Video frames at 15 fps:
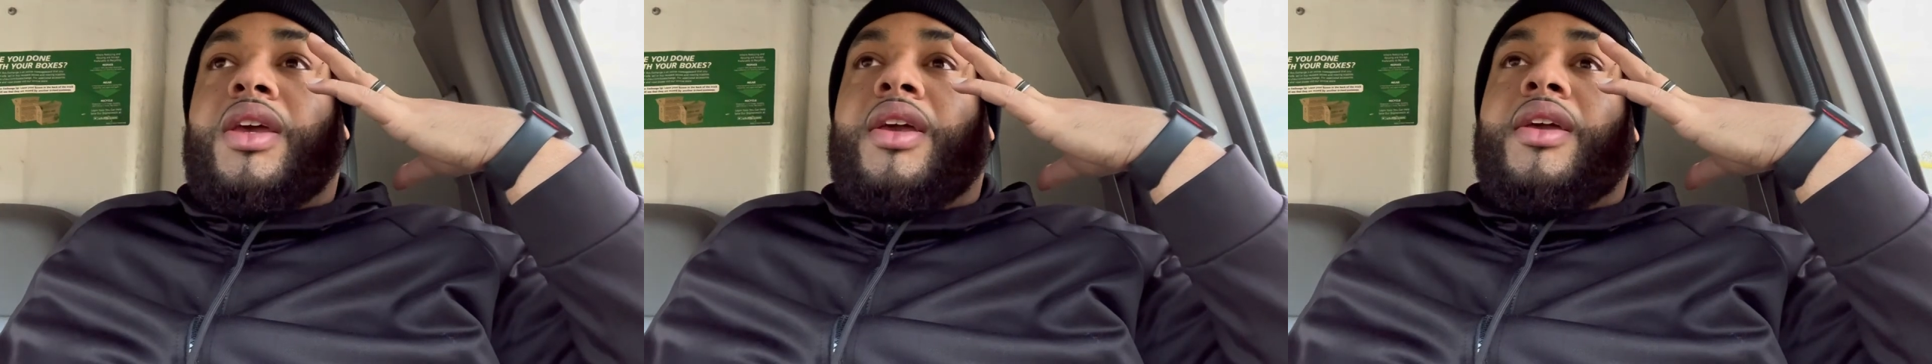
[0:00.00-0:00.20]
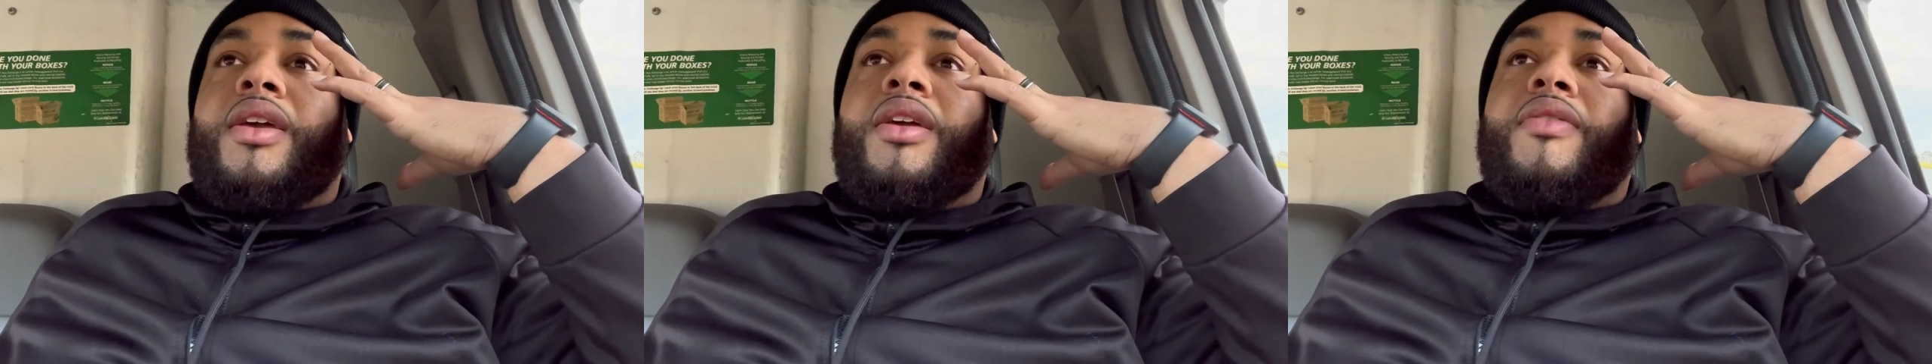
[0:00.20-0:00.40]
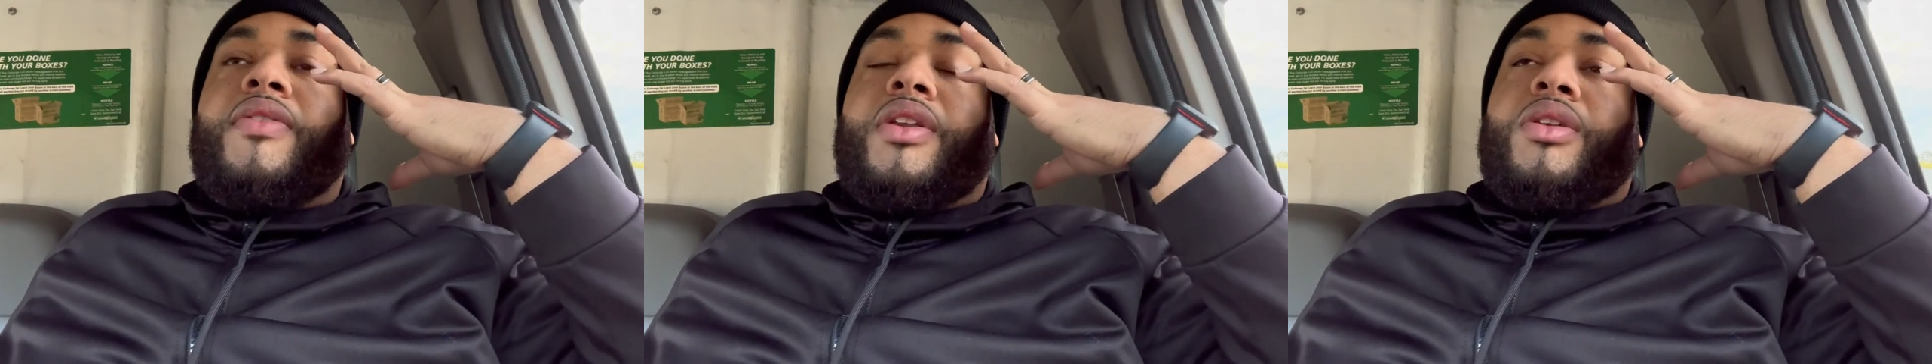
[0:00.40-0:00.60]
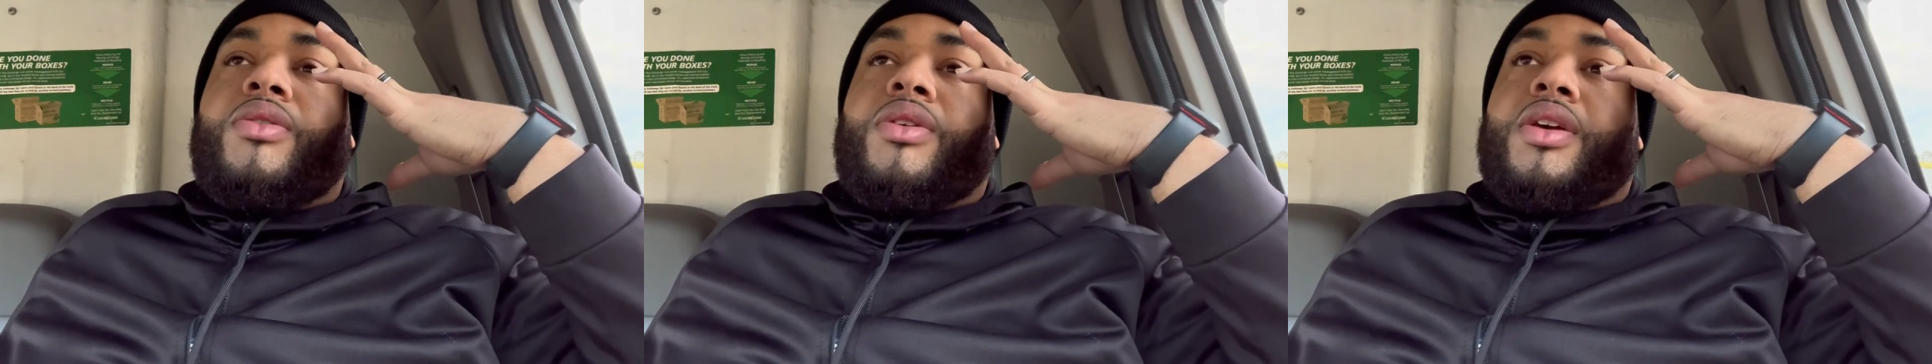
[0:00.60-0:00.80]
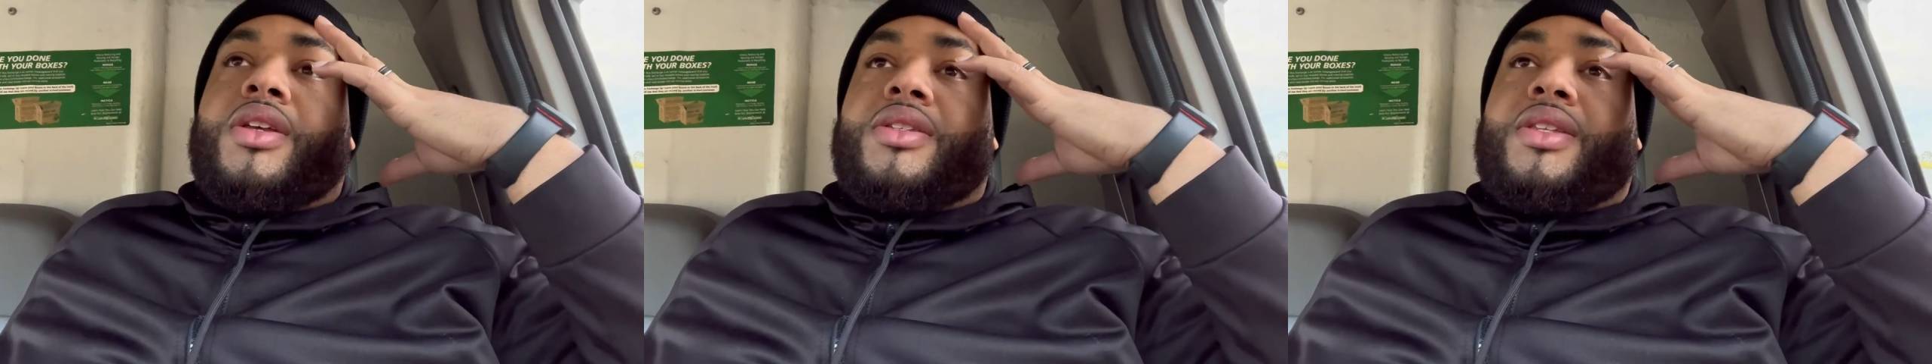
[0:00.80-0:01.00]
Eve and New
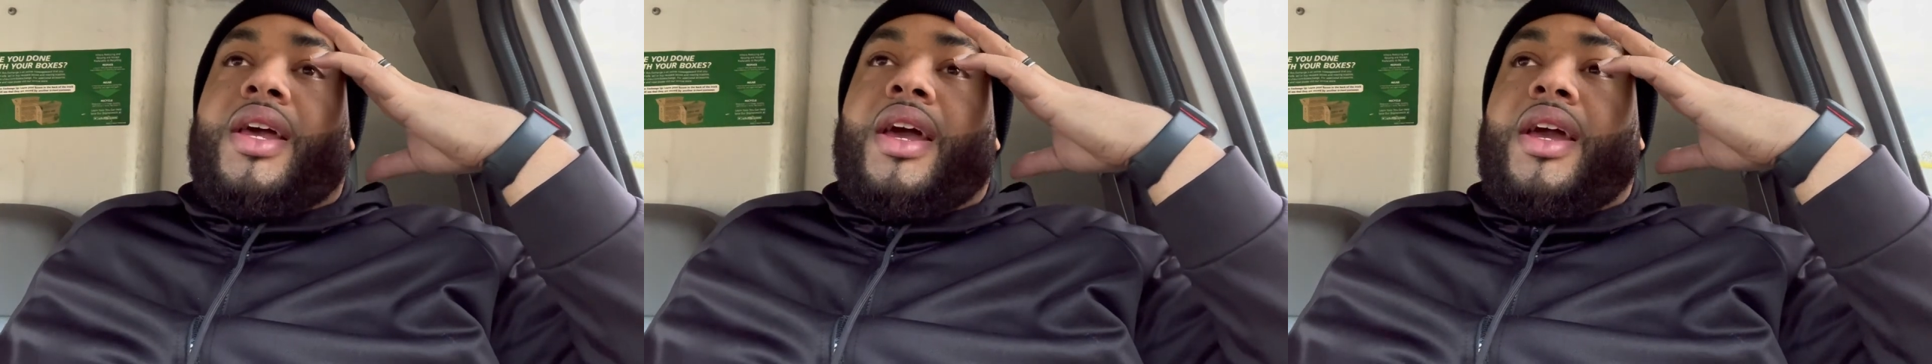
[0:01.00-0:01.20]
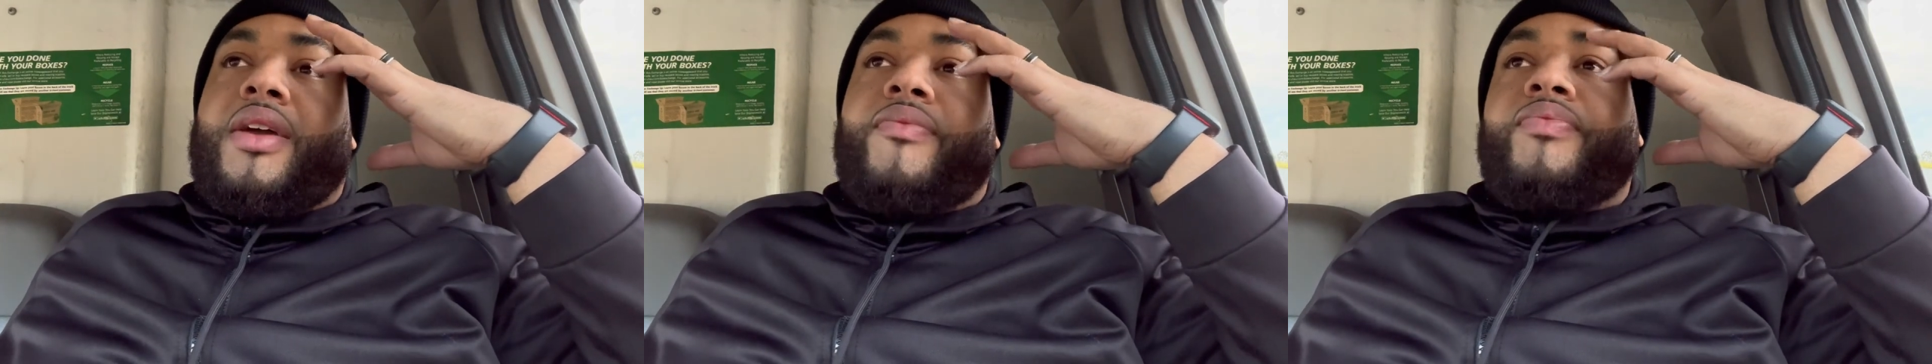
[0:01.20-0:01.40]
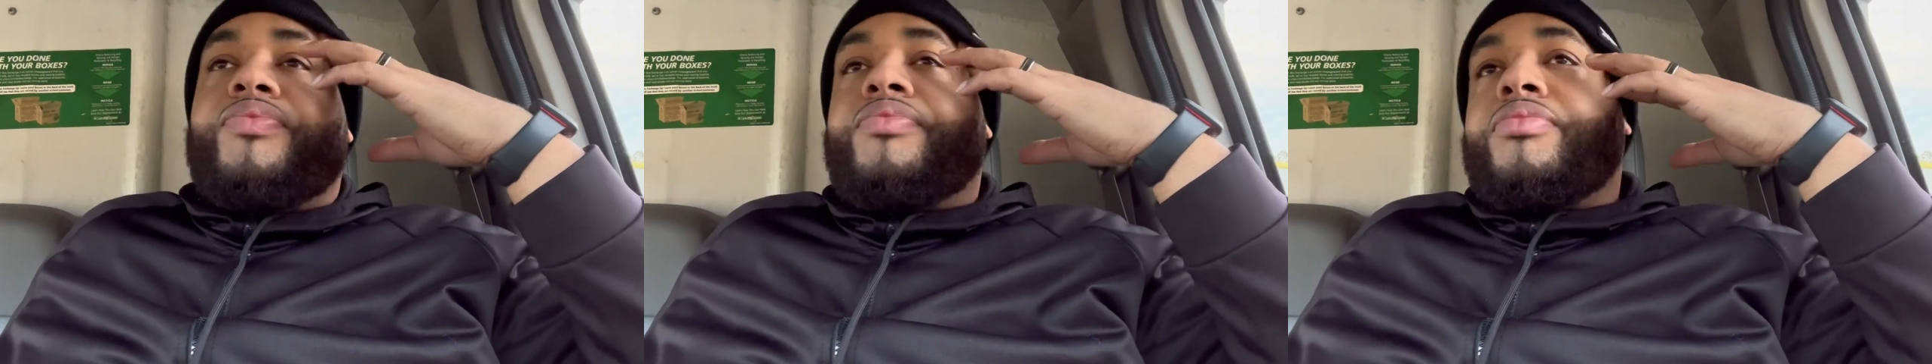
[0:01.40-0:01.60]
Year's Day.